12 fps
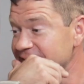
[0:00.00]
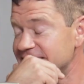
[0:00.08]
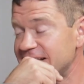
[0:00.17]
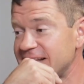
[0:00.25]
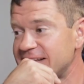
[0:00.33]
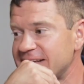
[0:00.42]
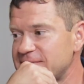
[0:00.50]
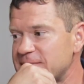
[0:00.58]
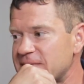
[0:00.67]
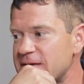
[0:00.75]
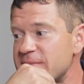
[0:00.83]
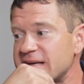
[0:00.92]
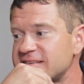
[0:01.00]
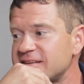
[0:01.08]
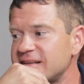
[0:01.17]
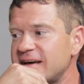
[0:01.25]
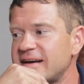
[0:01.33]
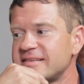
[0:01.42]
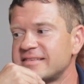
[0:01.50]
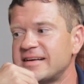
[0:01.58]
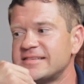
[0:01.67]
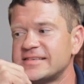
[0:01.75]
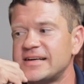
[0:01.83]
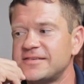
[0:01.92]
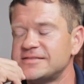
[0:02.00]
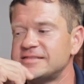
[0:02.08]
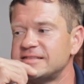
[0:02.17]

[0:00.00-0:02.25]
yeah, that makes a lot of sense. And I was